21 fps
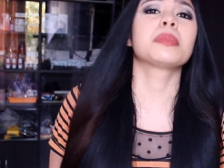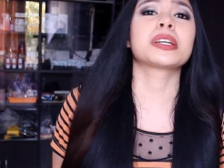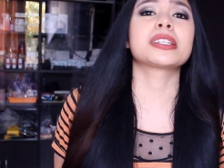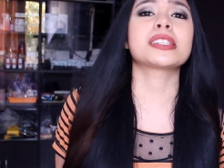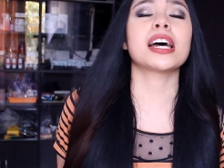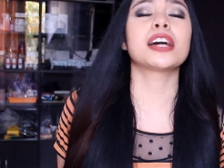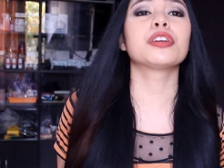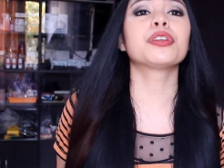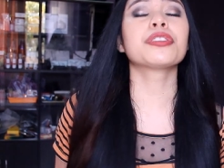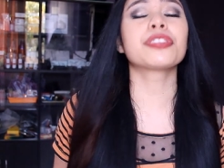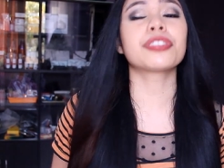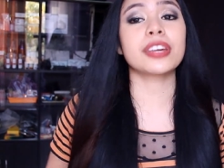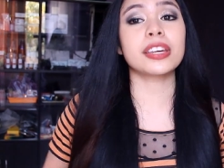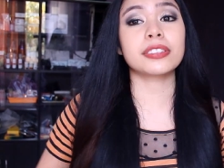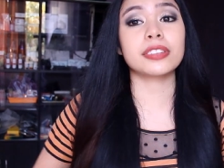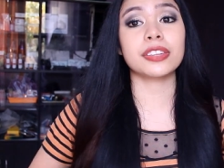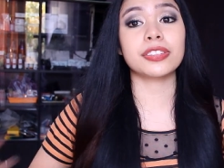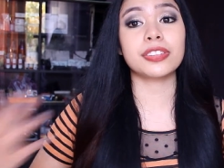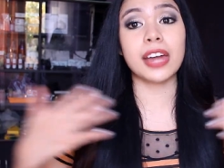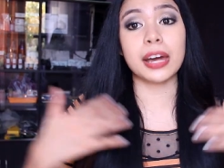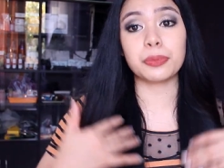because I don't think
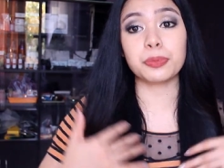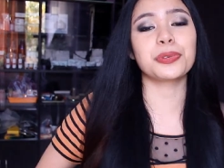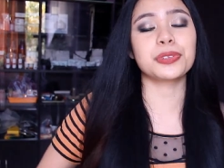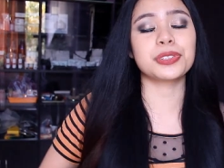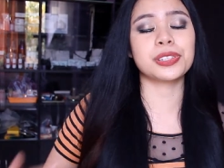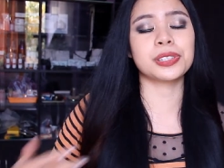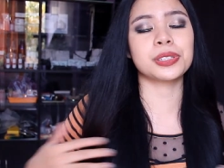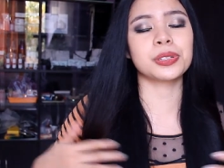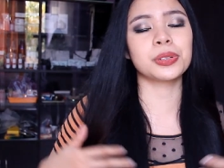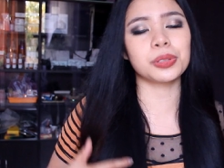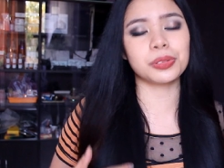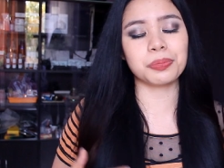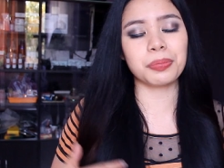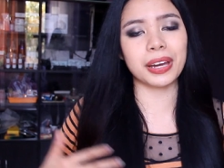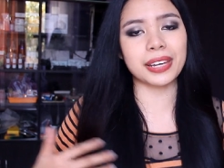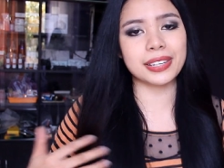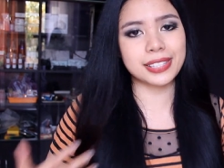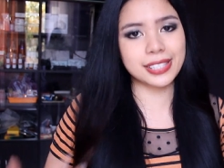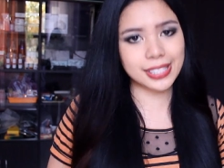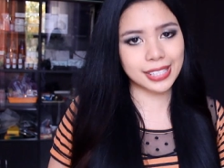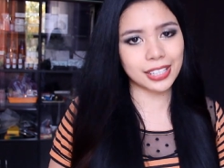that that would suit
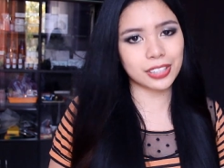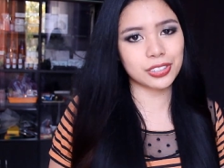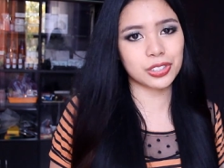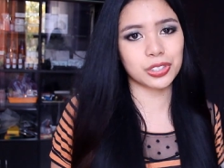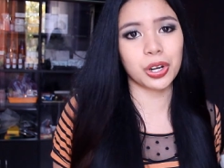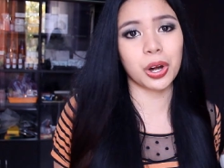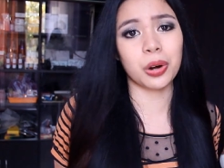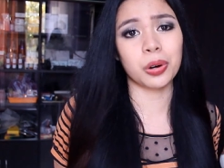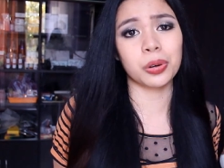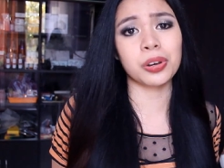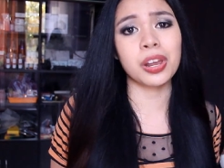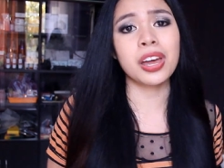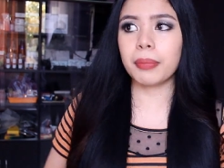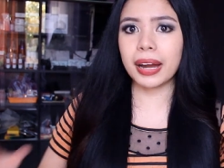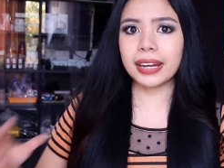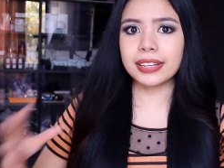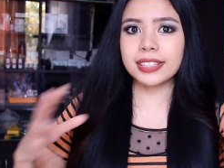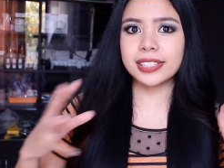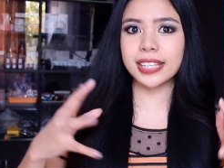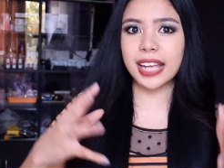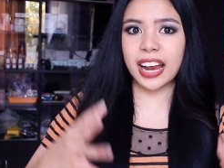my skin tone.
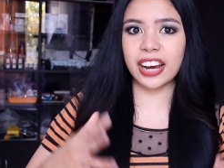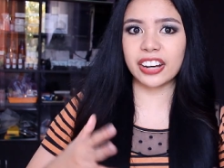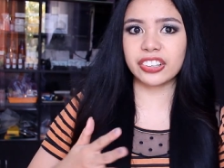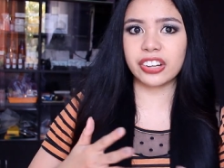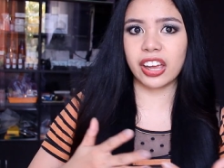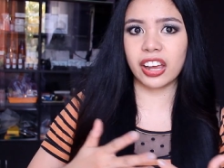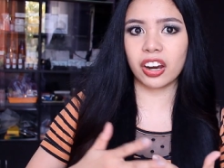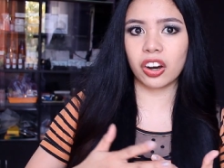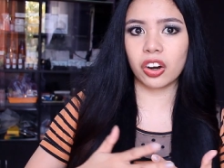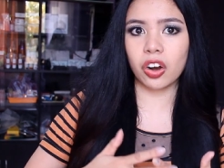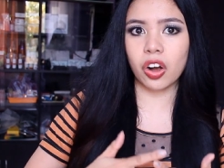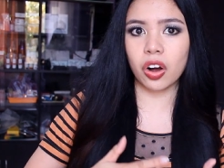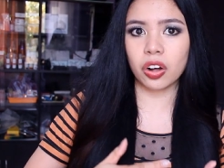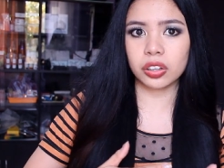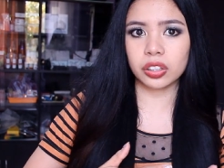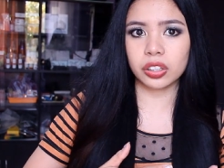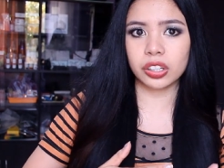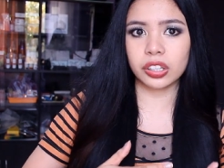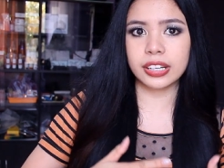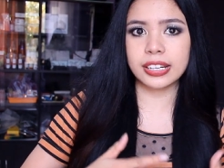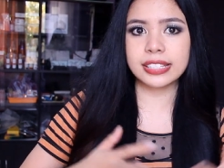My desired hair
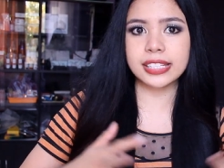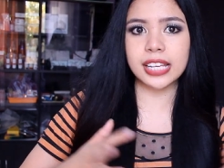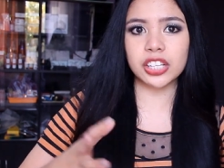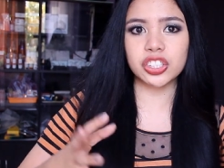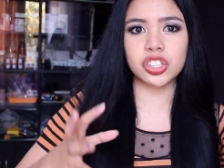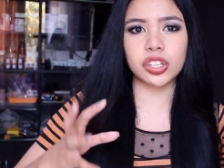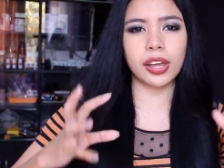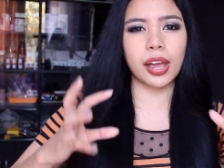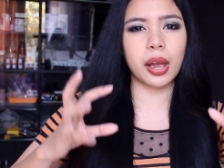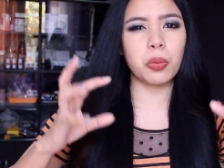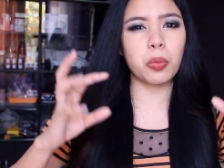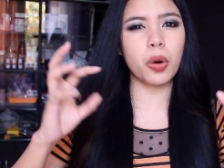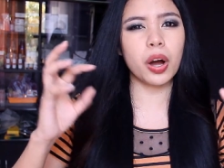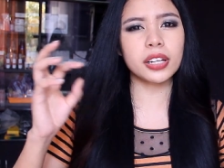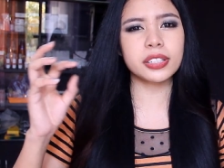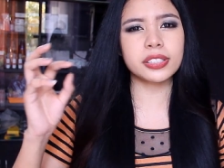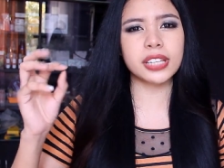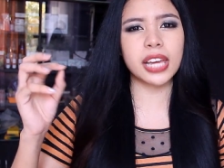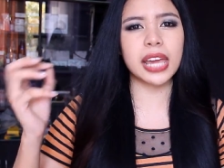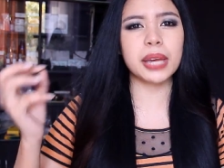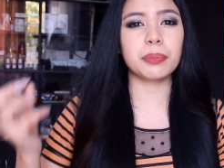color is actually, I
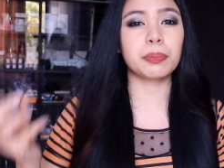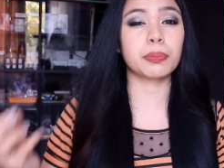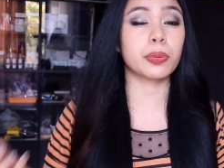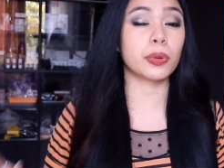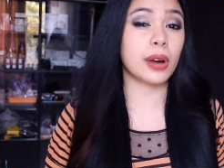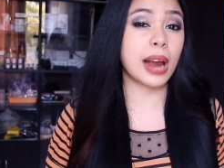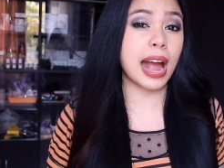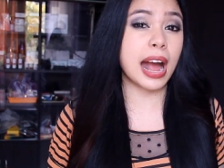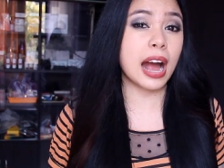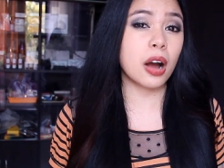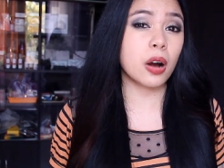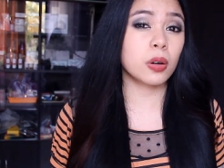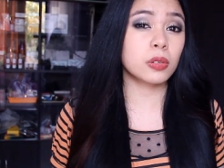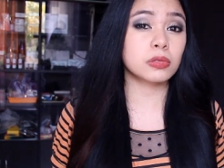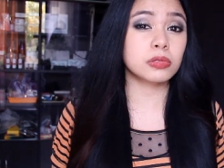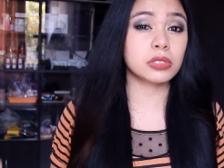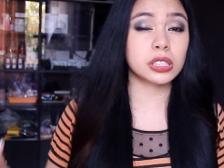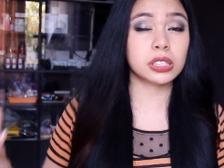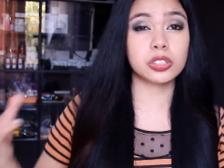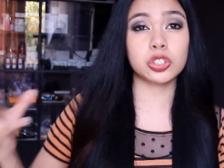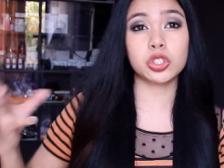want a
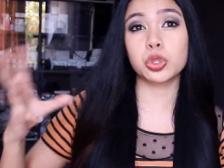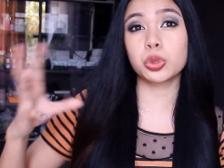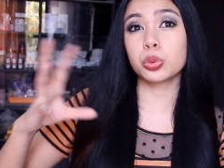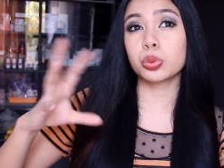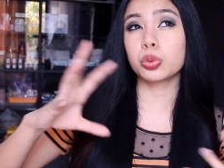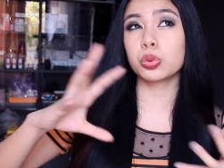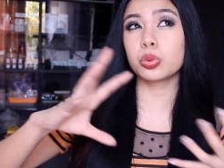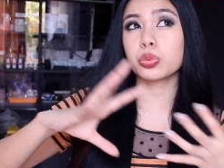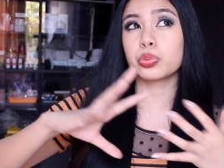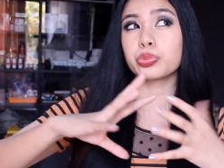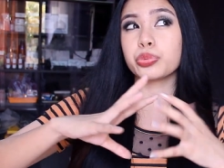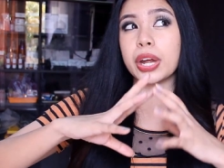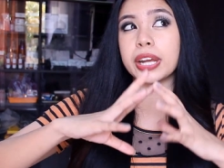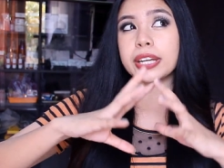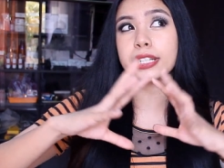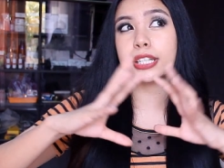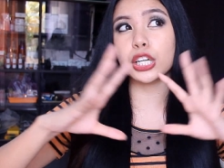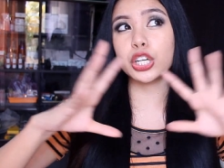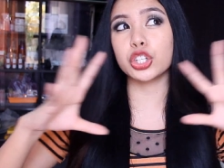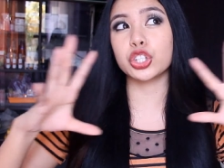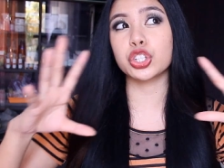brown to
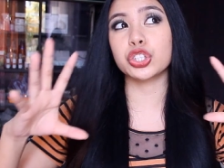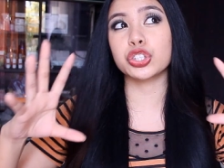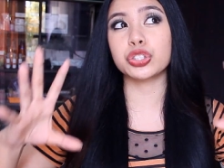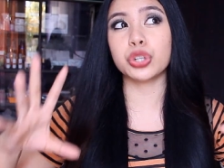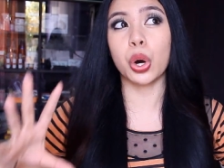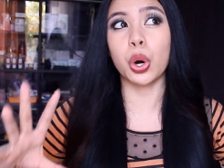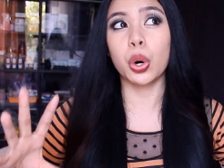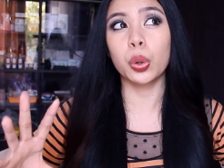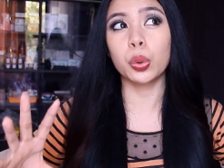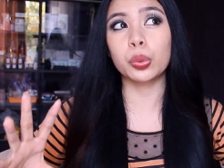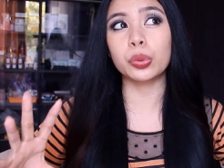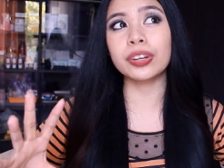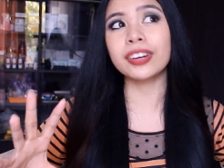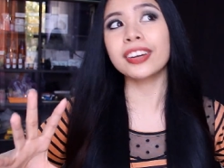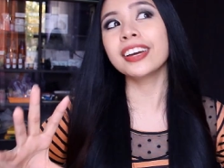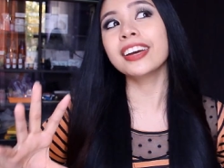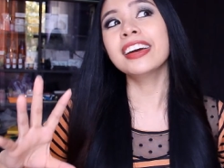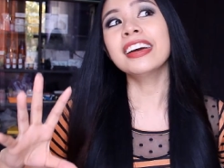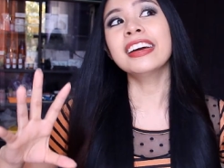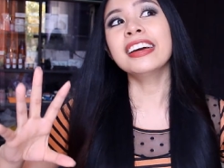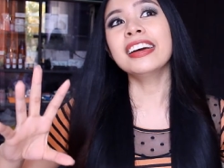reddish tone
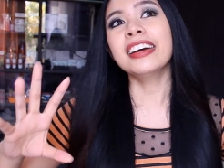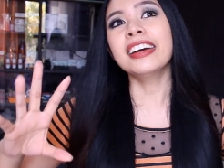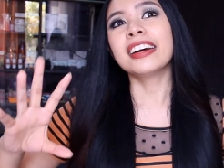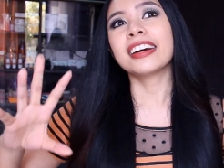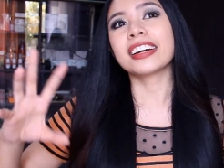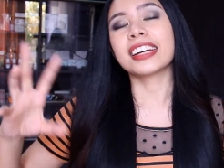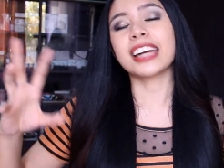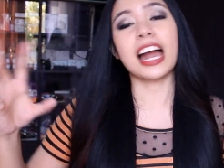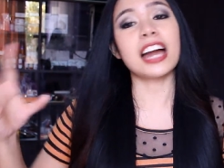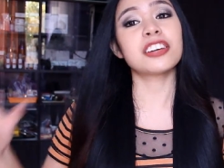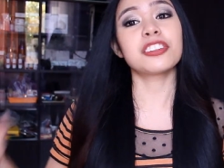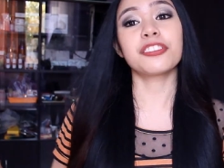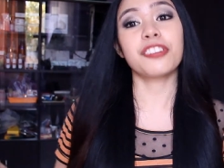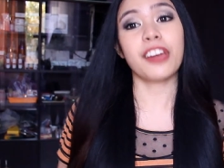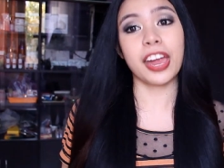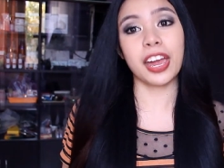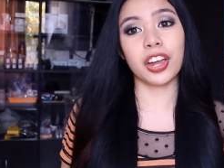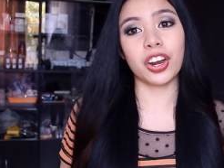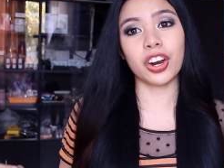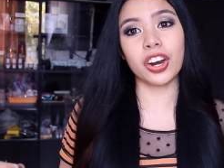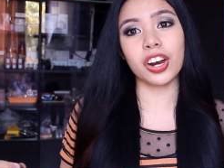kind of
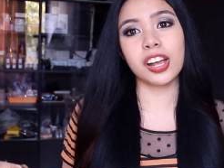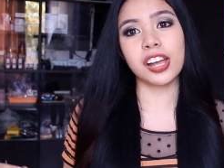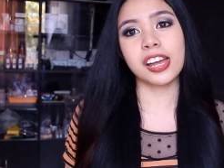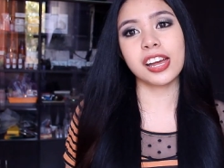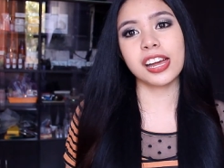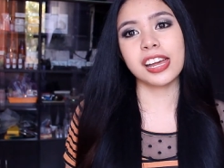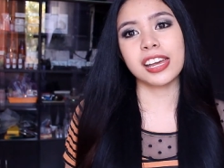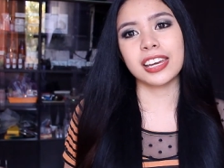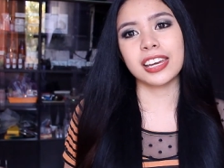hair.